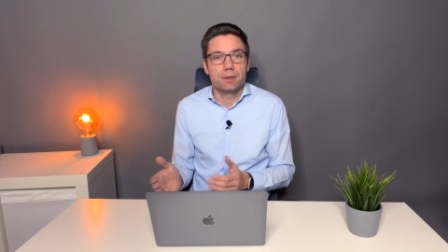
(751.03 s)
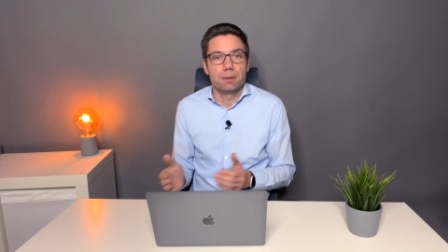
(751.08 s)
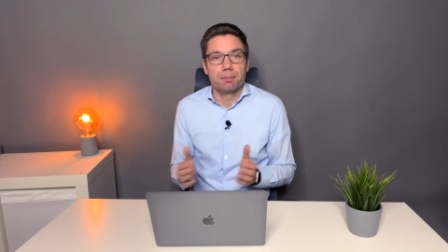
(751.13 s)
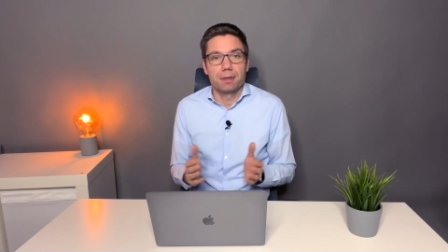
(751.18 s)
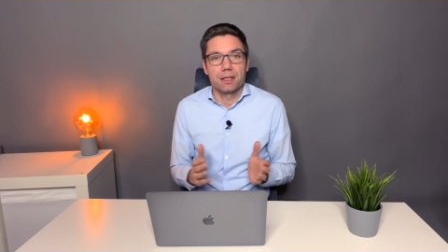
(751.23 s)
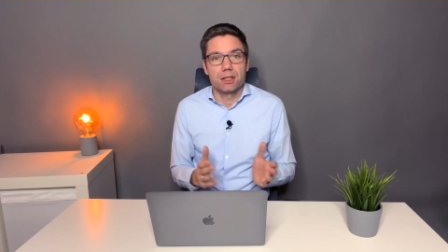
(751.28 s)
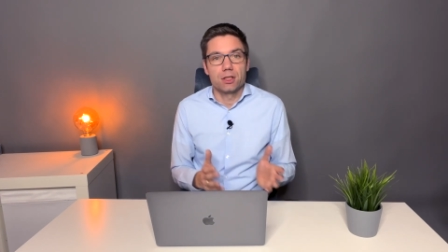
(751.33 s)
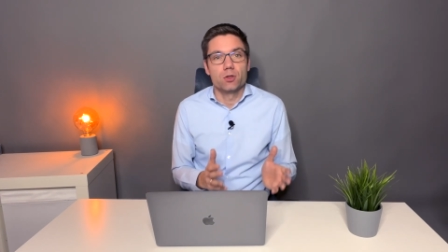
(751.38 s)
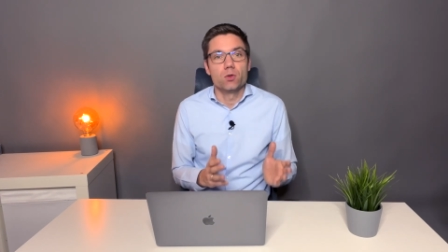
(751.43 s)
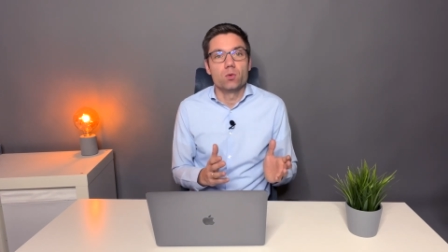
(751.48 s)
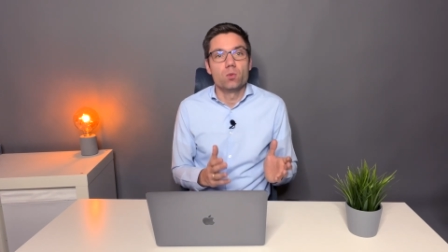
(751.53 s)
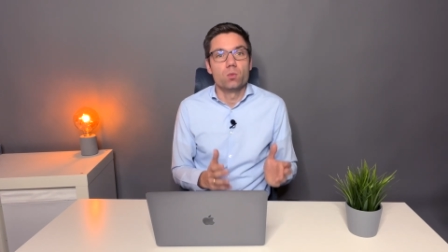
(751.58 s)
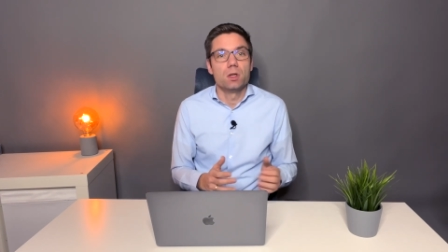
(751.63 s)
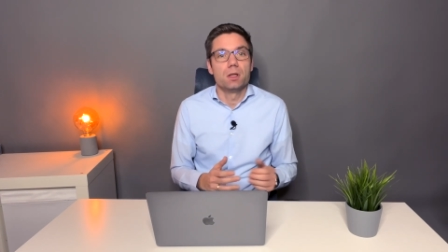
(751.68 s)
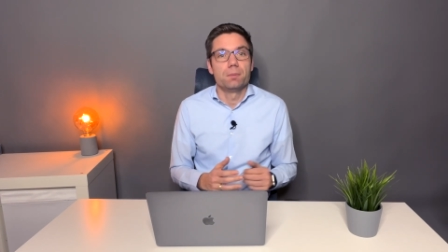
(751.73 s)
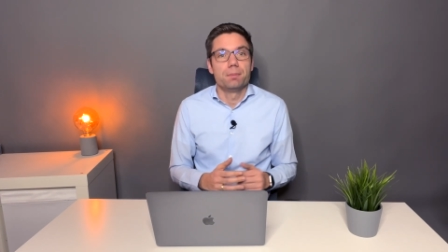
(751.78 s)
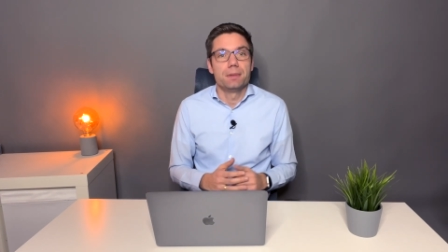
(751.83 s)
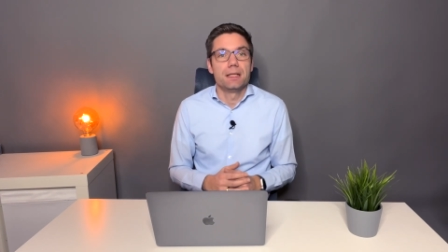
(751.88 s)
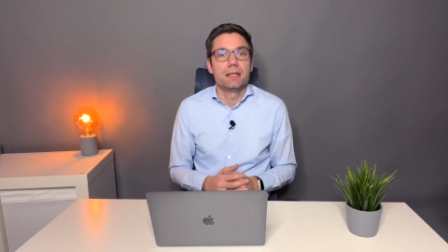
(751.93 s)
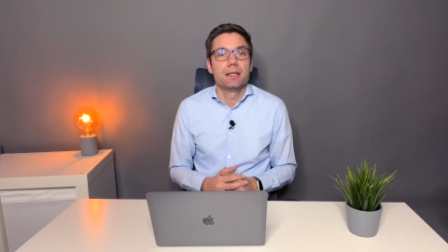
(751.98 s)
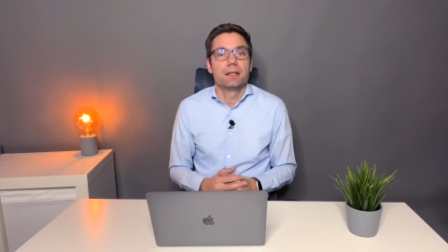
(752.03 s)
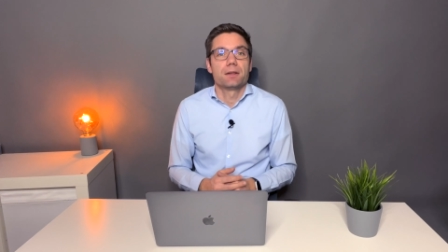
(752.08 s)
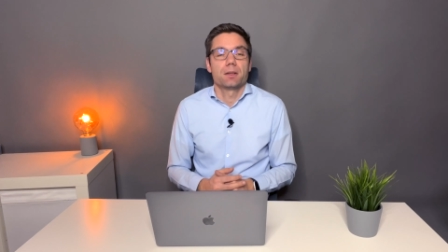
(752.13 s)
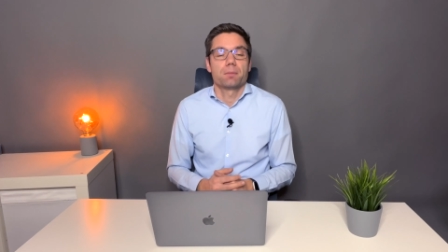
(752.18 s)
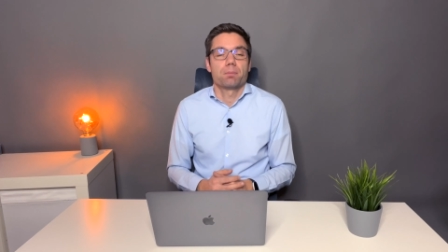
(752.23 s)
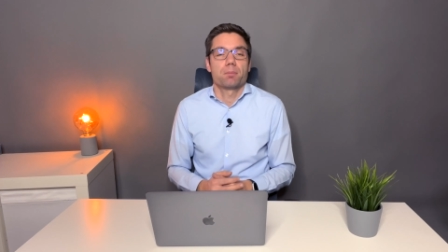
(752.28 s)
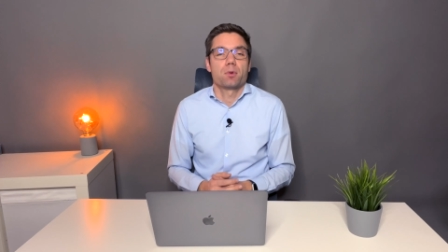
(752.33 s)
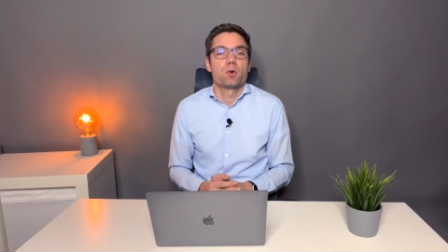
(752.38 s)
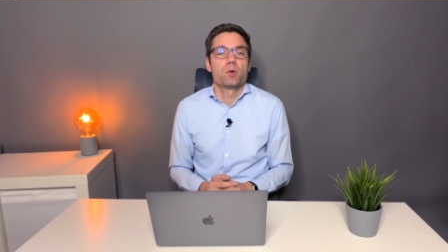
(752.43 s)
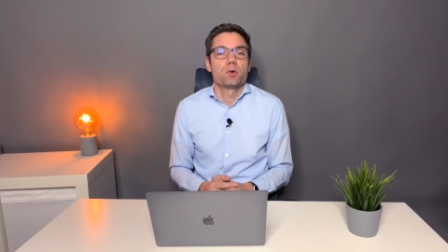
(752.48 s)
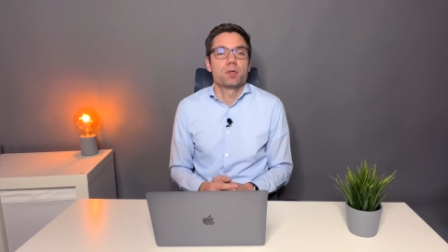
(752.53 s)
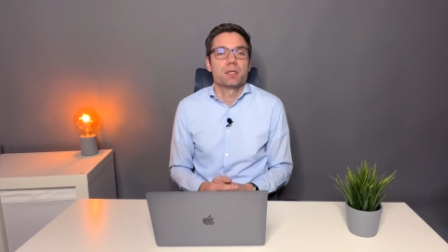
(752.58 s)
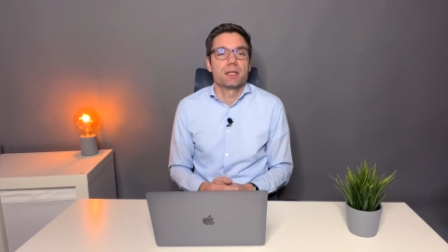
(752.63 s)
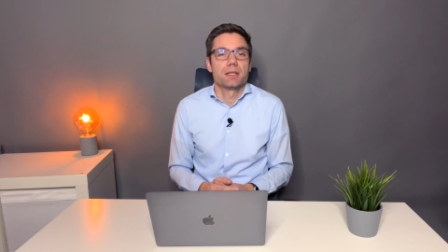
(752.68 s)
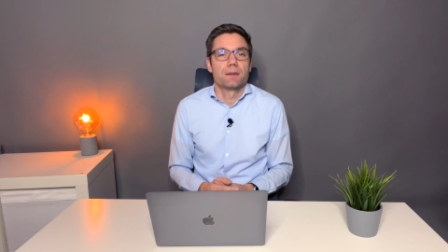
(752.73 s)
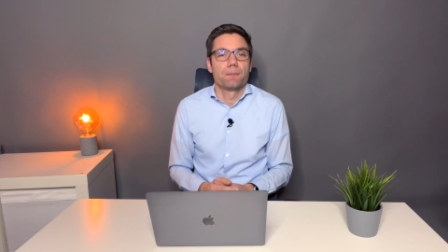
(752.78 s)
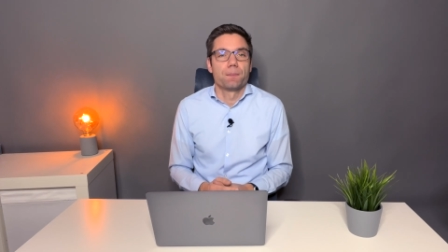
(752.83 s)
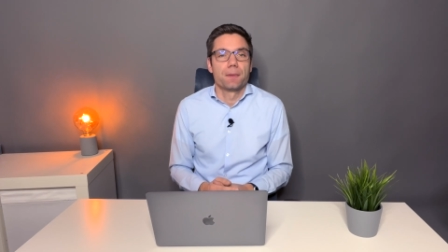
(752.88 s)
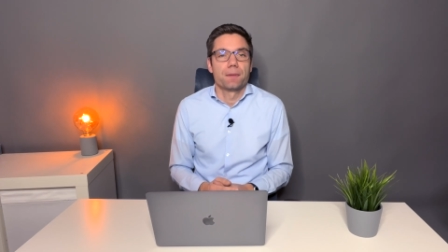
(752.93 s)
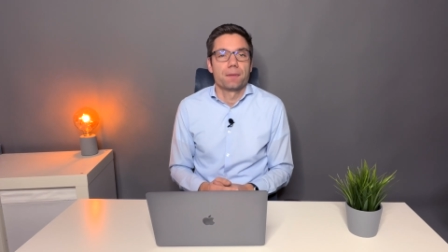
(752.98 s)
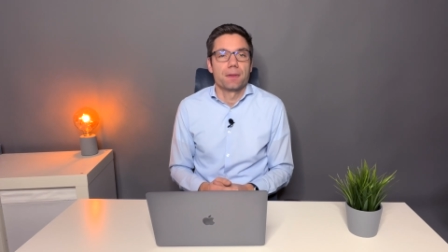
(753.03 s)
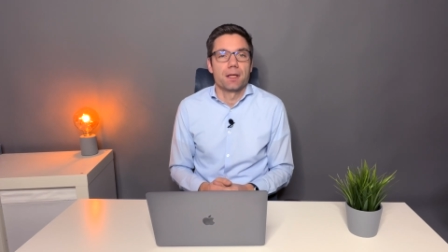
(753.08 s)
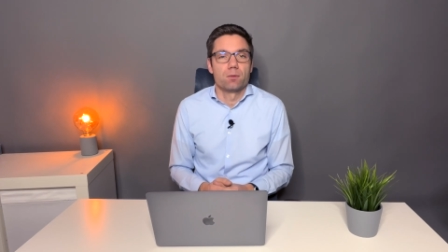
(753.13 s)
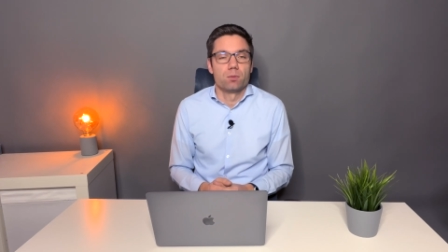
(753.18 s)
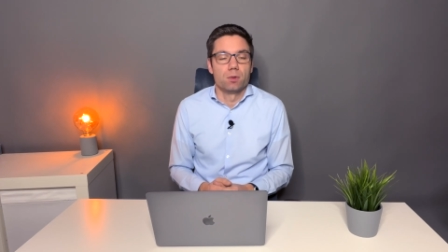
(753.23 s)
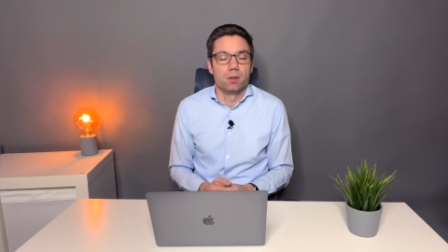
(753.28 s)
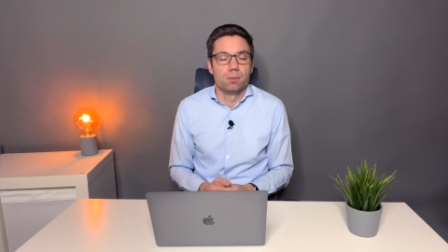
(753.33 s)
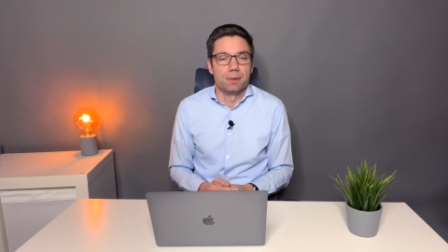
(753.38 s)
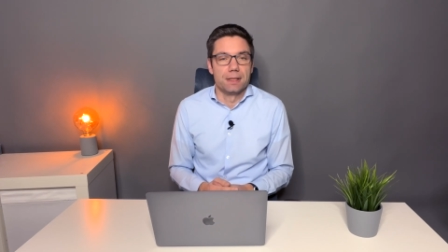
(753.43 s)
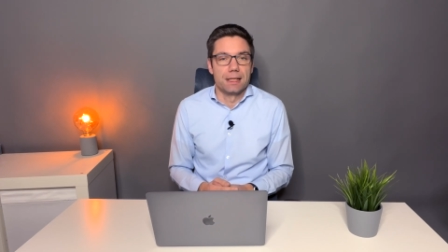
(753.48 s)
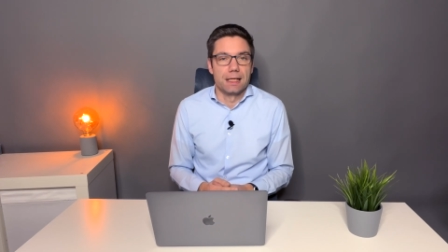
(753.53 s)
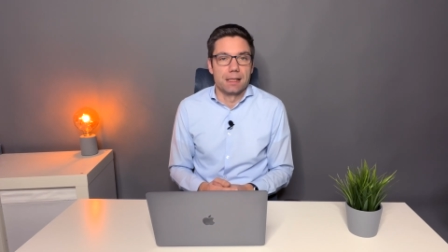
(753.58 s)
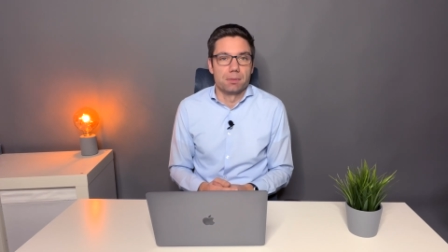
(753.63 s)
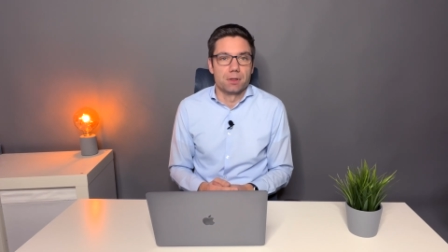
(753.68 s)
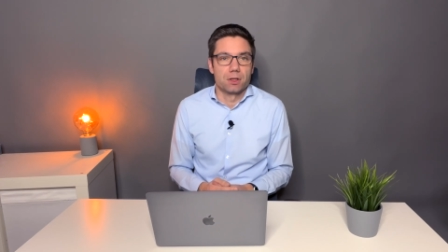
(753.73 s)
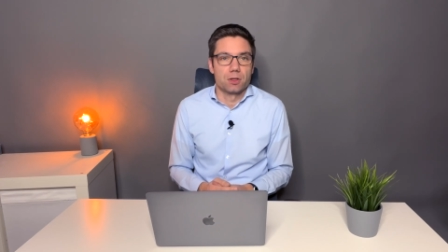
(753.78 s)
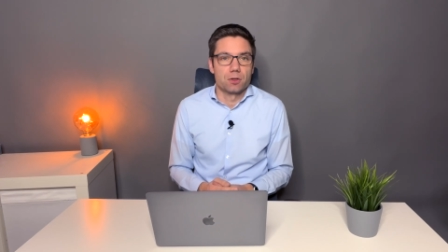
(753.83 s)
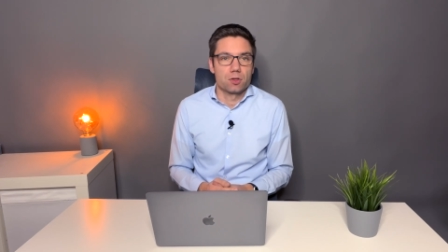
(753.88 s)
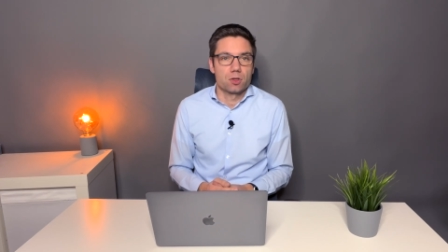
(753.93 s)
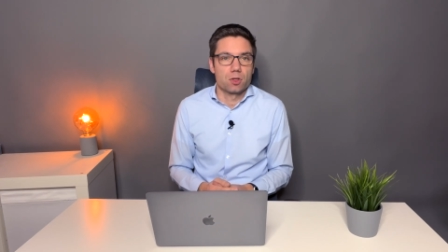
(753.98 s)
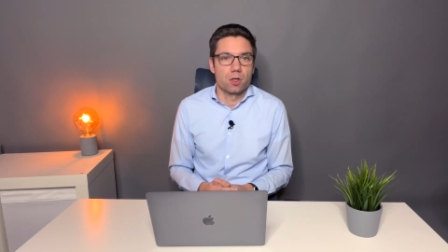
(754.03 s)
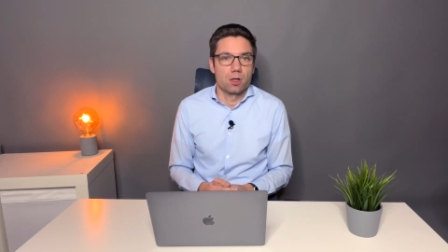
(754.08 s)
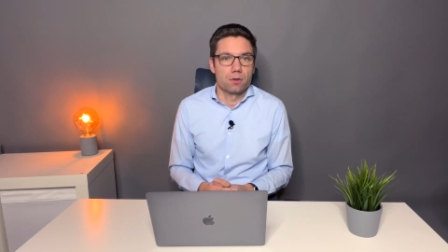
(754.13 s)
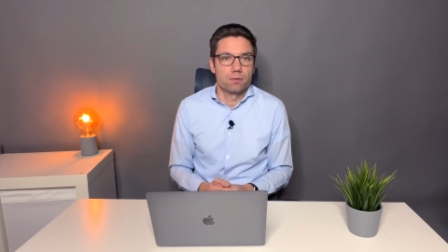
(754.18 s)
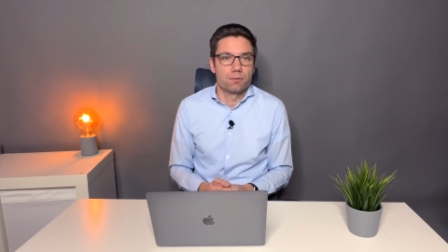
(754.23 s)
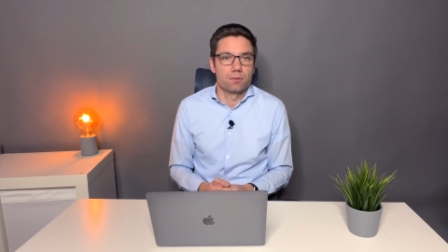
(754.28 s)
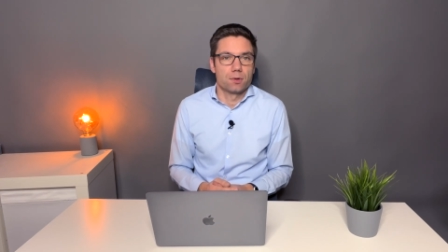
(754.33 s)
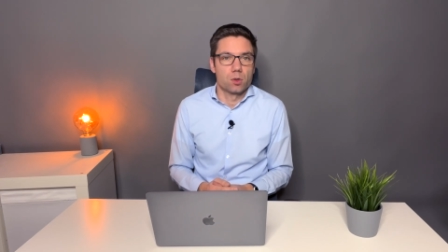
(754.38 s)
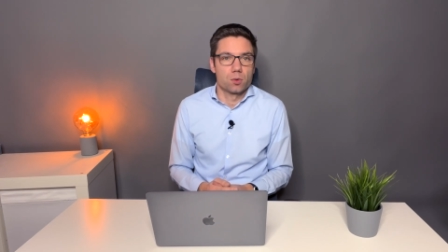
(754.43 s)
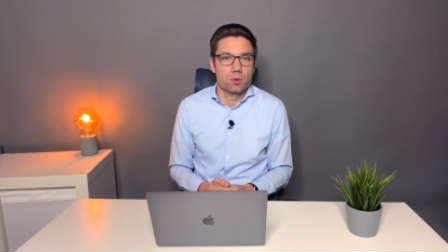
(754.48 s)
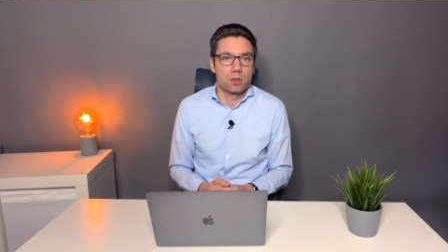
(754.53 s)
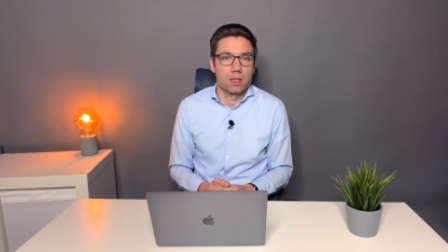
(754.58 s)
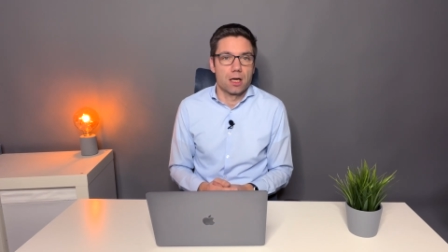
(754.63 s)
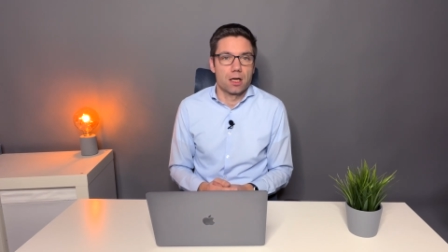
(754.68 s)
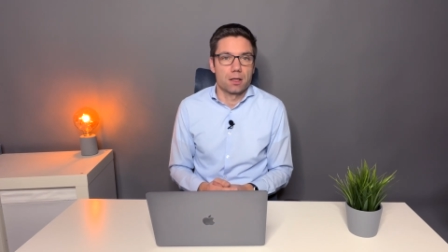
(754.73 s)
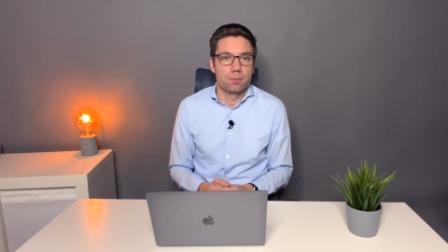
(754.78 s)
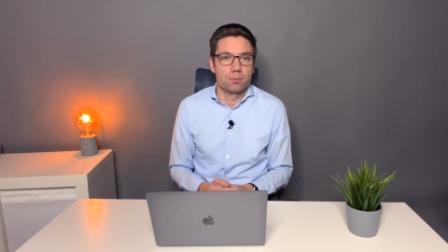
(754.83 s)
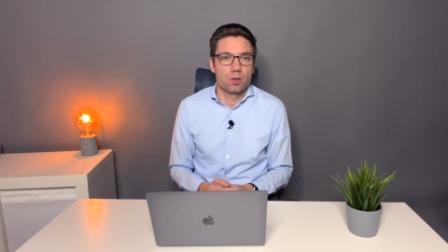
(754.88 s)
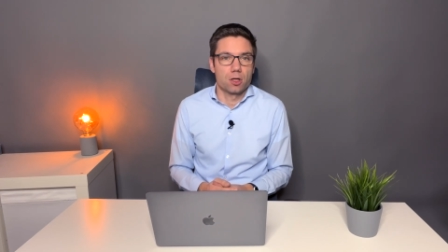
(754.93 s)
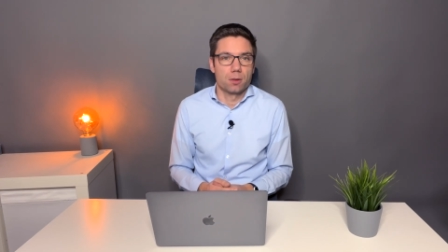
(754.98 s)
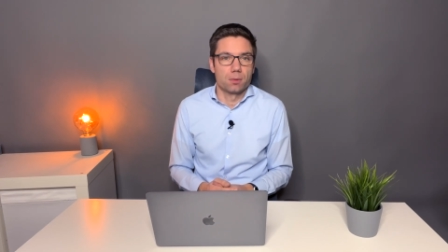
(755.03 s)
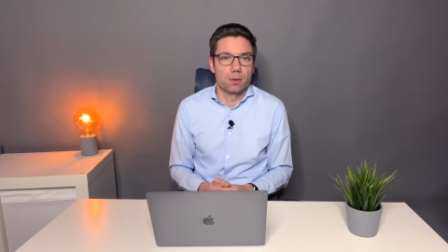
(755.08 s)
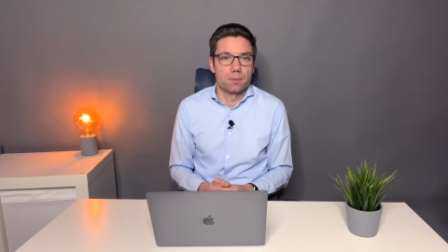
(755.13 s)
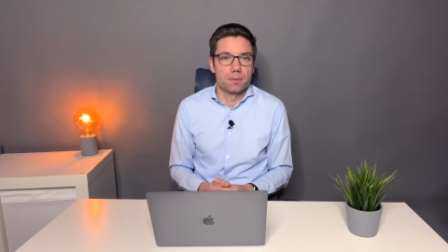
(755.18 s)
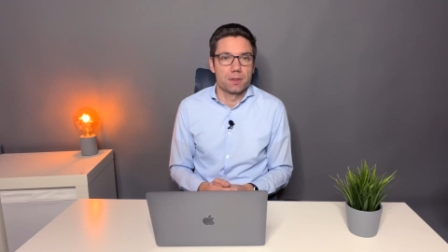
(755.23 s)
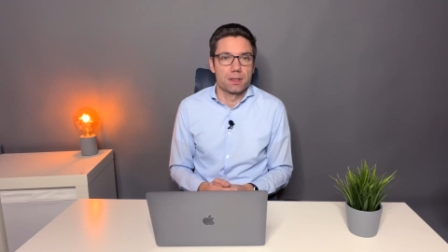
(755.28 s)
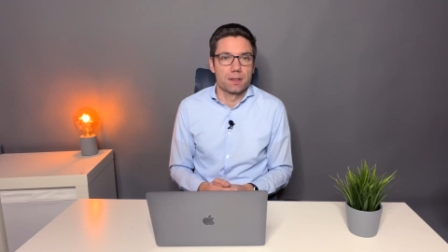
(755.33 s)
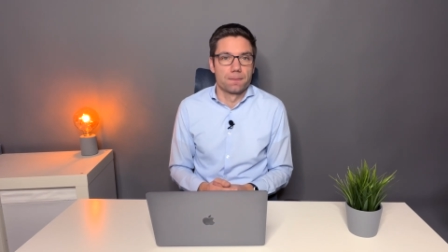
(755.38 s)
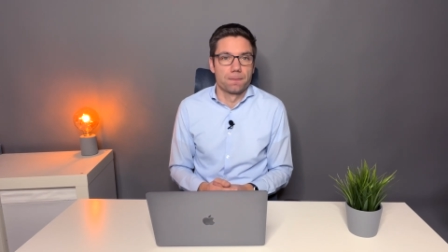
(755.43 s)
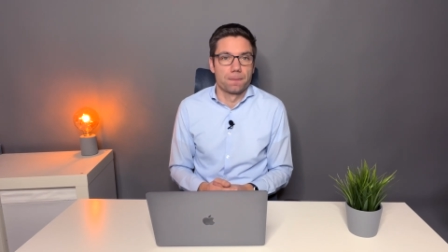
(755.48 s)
but you will be the person that will be able to solve those hard problems.